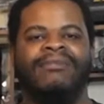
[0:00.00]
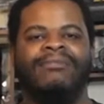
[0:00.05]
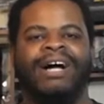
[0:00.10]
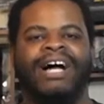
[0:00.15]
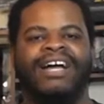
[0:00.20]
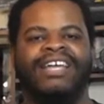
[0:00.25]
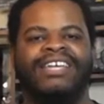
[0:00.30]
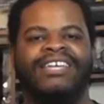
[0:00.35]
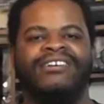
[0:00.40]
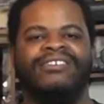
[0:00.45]

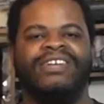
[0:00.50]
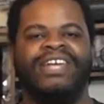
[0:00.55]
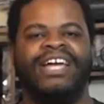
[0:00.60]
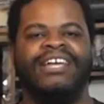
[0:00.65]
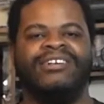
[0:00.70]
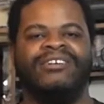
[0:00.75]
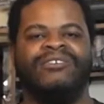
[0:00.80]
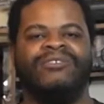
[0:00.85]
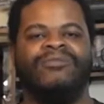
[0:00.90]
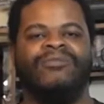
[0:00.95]
High Heel
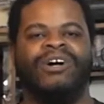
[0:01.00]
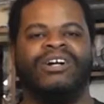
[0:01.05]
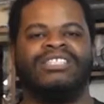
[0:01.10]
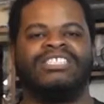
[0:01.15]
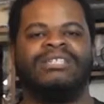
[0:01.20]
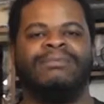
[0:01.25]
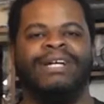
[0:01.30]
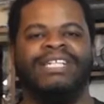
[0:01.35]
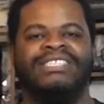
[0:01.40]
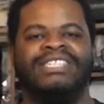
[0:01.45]
Night. Welcome
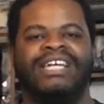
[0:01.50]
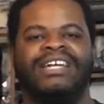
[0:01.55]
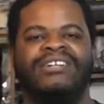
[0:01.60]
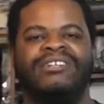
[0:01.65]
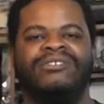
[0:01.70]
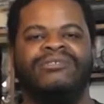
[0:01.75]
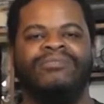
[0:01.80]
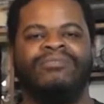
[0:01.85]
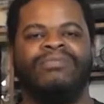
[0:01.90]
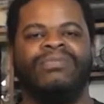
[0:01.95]
to my
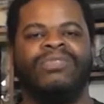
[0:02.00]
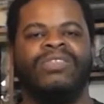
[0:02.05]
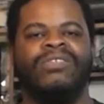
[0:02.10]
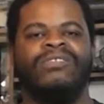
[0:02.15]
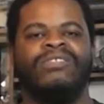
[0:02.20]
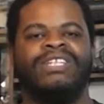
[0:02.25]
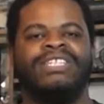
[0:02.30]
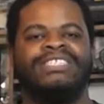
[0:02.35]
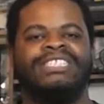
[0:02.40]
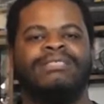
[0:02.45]
channel.
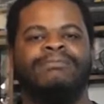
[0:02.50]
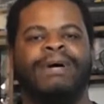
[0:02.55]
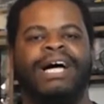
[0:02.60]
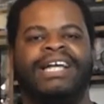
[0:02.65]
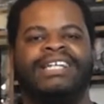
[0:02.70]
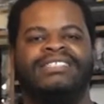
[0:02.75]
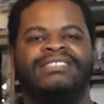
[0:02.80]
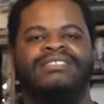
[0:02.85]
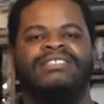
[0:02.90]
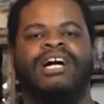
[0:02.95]
This is
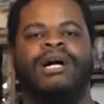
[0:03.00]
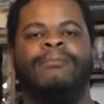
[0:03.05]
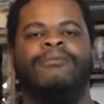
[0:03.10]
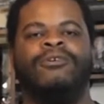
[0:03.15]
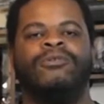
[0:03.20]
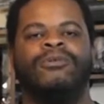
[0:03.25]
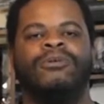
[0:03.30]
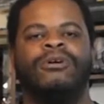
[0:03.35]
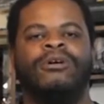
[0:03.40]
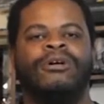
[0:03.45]
my
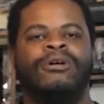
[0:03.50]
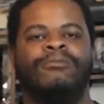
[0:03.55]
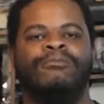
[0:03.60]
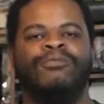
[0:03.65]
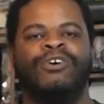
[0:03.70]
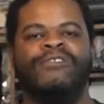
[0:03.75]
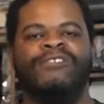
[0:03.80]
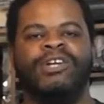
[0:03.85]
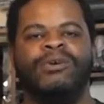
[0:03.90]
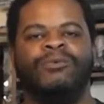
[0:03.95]
double
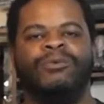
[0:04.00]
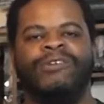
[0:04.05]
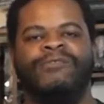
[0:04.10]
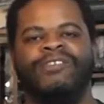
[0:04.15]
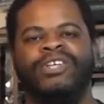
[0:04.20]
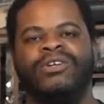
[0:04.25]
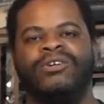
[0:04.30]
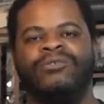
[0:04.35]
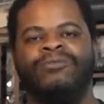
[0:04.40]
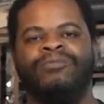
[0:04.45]
movie
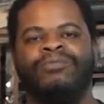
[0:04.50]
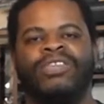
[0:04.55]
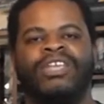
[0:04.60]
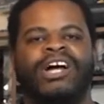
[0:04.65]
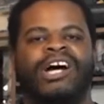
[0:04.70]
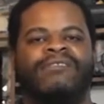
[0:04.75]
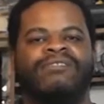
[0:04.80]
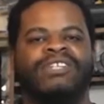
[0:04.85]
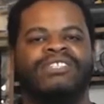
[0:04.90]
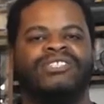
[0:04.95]
review
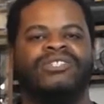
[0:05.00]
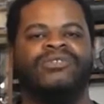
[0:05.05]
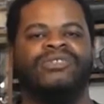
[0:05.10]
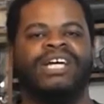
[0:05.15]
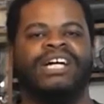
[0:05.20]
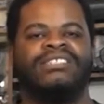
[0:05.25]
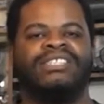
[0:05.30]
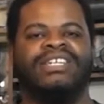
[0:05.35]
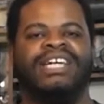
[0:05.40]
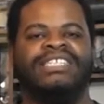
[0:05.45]
of the
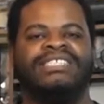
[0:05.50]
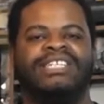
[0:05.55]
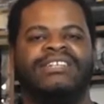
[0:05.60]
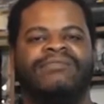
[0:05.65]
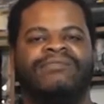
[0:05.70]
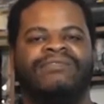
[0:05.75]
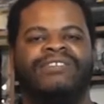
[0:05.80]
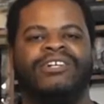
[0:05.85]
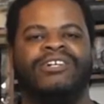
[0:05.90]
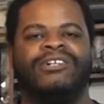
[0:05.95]

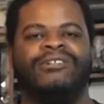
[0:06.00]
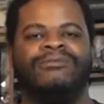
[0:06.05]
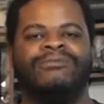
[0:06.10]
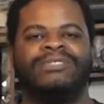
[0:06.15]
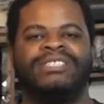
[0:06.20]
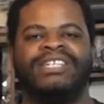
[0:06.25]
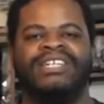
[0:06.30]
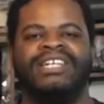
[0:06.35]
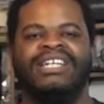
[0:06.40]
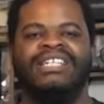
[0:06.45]
2019
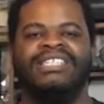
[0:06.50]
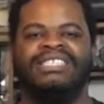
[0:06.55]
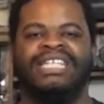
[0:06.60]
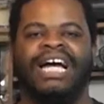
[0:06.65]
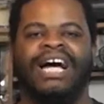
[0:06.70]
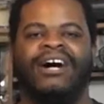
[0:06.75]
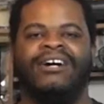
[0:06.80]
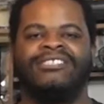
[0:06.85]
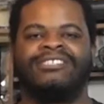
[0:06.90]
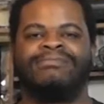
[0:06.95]
films
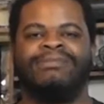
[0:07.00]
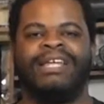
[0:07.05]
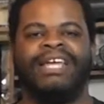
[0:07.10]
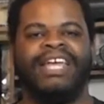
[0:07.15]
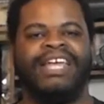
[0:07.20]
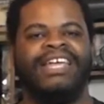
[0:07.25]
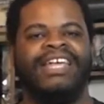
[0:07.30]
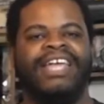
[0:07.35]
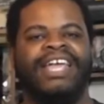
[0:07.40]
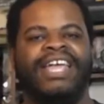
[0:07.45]
Child's
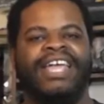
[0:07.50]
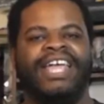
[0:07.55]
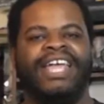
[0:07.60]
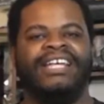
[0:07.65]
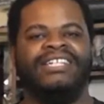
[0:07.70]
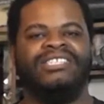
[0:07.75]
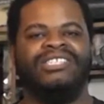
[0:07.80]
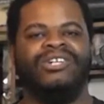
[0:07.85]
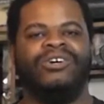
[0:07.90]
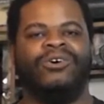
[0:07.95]
Play
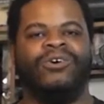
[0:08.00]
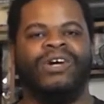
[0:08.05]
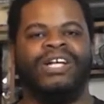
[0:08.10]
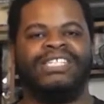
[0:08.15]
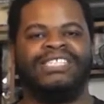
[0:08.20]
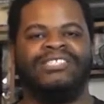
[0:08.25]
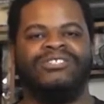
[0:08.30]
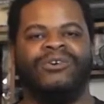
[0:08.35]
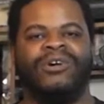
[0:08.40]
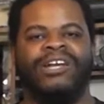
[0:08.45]
and Toy
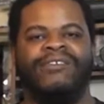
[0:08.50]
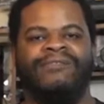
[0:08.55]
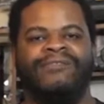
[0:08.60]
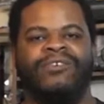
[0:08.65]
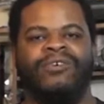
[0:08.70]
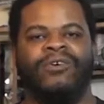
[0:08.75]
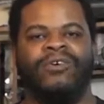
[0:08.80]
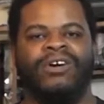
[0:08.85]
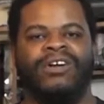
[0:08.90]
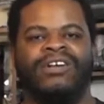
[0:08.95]
Story
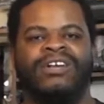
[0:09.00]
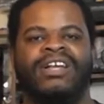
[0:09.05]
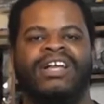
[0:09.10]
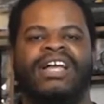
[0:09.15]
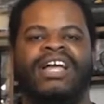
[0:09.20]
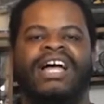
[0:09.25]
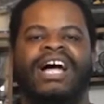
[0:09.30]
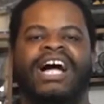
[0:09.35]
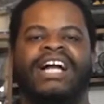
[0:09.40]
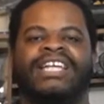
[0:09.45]
4.
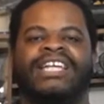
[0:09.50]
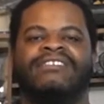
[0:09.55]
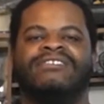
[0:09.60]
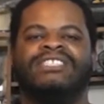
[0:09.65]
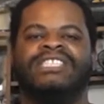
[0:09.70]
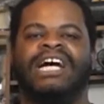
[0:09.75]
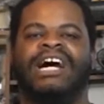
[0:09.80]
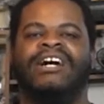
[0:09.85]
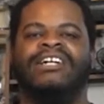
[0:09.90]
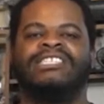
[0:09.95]
I give
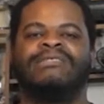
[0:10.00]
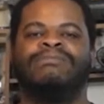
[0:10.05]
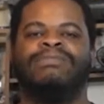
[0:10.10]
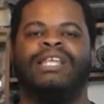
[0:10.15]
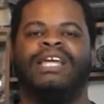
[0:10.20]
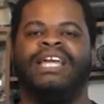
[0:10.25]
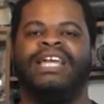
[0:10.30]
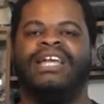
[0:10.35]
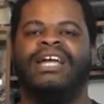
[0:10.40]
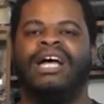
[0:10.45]
Child's
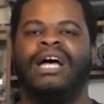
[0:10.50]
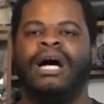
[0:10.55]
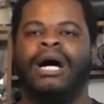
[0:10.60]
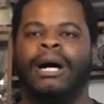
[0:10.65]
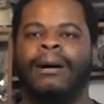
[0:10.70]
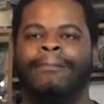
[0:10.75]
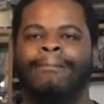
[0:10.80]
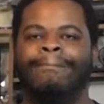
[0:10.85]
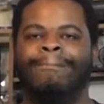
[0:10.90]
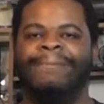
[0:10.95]
Play
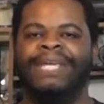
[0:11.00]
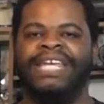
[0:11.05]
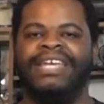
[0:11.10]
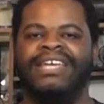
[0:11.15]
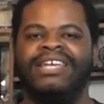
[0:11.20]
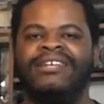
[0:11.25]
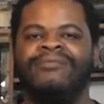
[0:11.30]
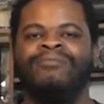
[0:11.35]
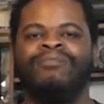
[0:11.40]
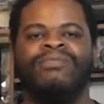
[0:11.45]
a
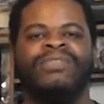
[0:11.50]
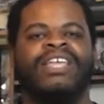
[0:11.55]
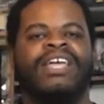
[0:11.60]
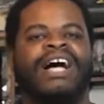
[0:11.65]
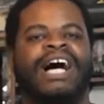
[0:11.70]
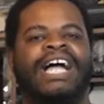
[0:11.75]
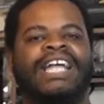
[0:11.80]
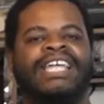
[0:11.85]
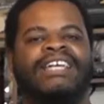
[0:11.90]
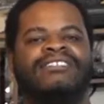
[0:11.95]
B.
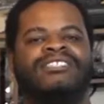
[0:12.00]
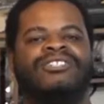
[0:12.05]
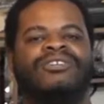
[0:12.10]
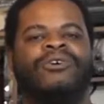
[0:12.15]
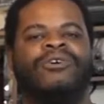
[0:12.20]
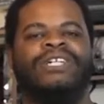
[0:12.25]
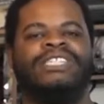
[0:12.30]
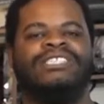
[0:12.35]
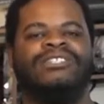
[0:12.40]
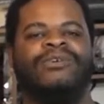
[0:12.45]
I give
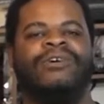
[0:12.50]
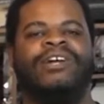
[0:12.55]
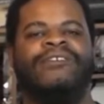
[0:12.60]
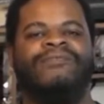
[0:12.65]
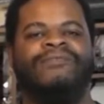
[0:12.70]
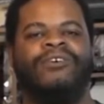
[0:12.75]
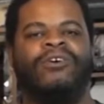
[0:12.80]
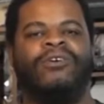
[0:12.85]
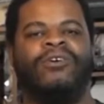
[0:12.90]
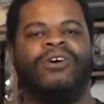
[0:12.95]
Toy Story
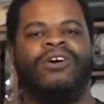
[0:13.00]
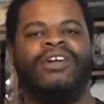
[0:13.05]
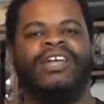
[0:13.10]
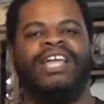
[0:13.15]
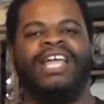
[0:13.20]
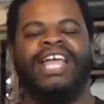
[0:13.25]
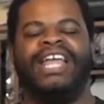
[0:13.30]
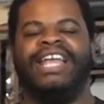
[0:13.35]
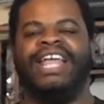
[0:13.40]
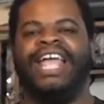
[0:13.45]
4
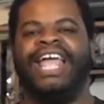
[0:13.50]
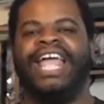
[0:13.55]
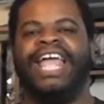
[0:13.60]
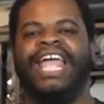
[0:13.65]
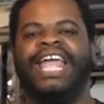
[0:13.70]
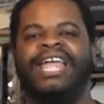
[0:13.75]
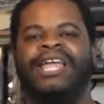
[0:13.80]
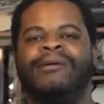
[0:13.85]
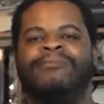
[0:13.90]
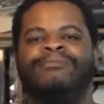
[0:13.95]
an
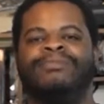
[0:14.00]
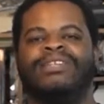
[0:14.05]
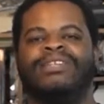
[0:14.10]
A+.